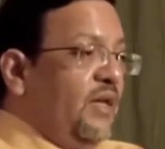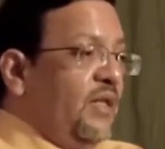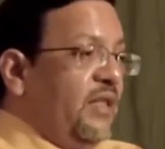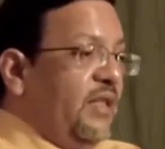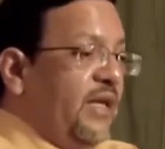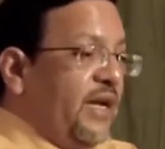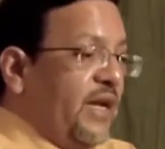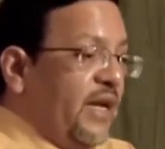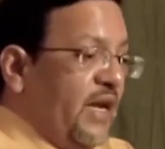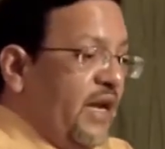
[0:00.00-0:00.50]

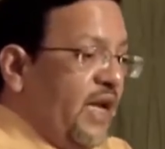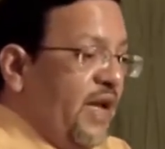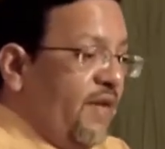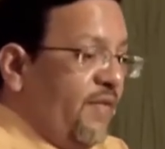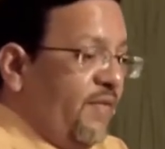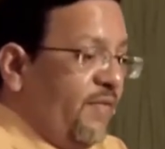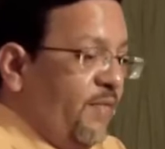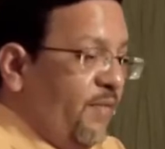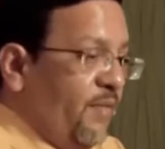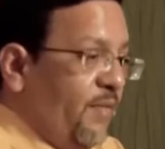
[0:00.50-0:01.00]
They can
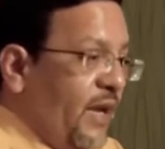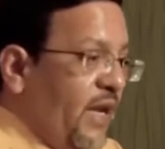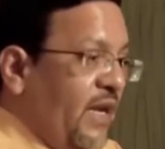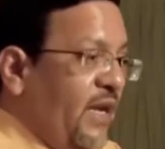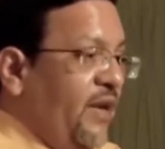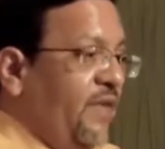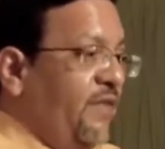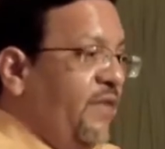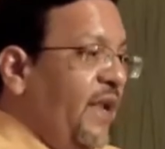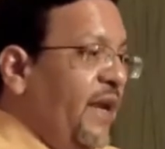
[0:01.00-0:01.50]
have
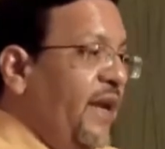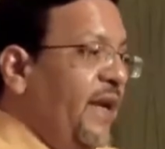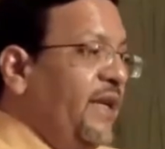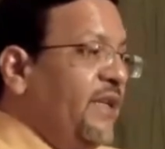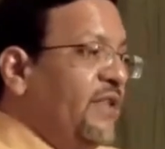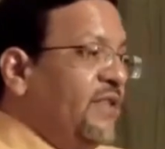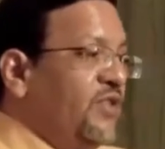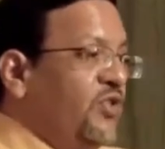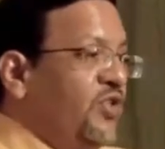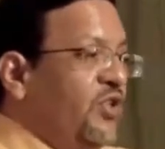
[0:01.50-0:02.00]
many
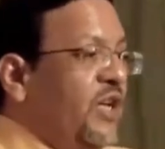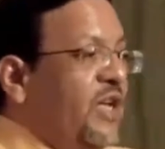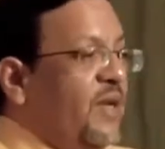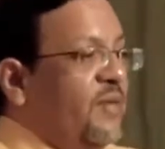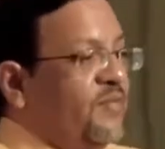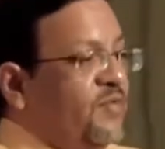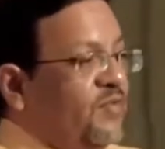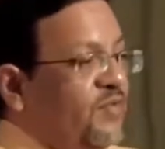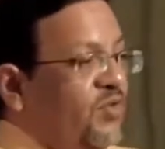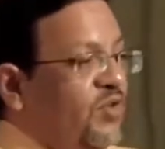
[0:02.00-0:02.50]
varying
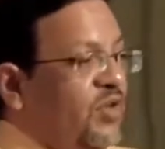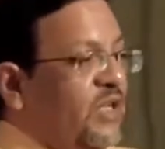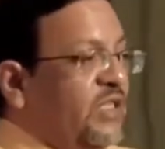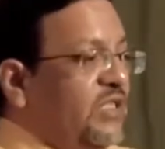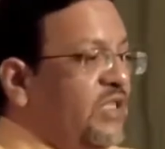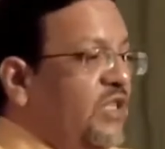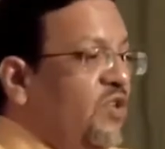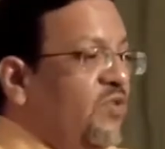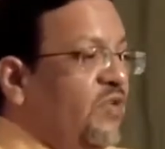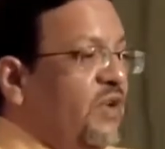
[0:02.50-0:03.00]
shapes, you can
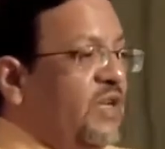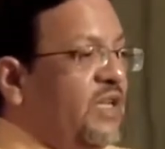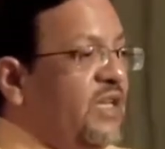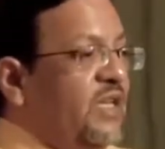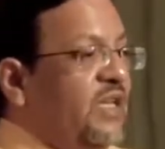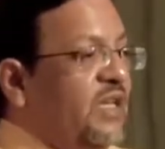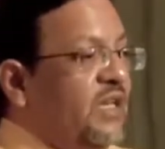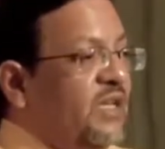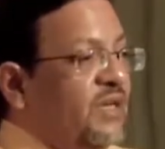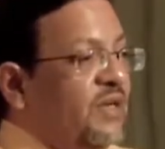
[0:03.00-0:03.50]
see over
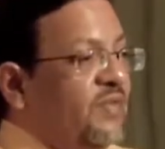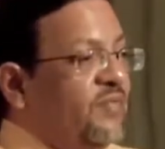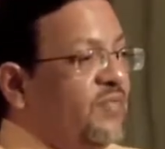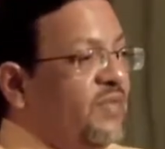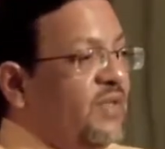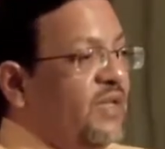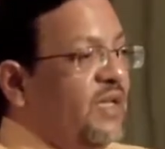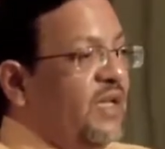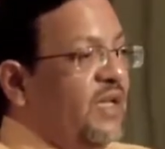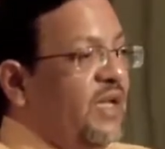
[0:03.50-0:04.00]
here,
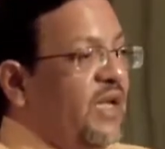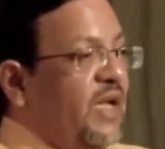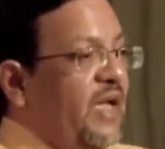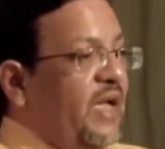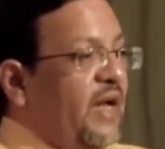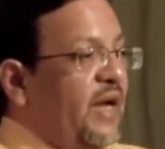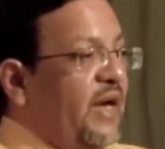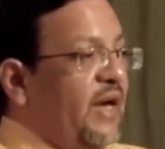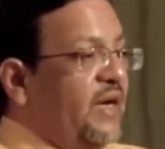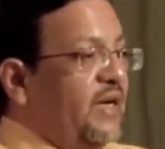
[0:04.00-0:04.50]

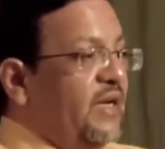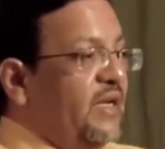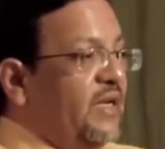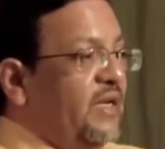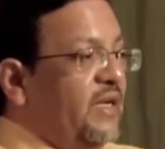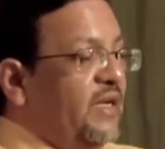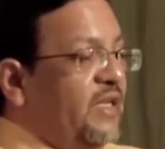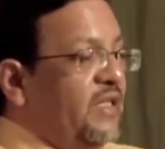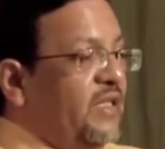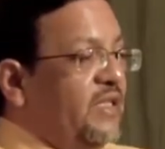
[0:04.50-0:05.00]
and
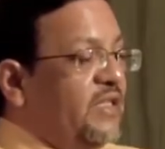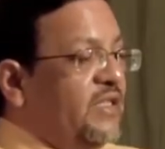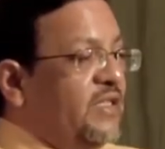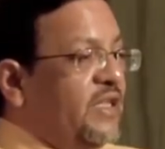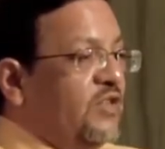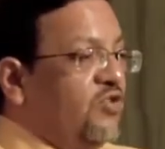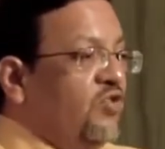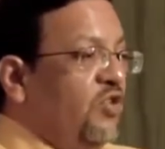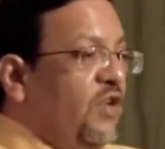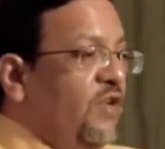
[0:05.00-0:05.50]
this is
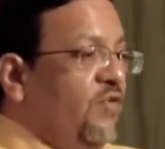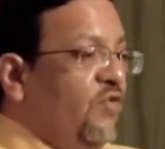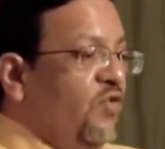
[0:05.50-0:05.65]
actually a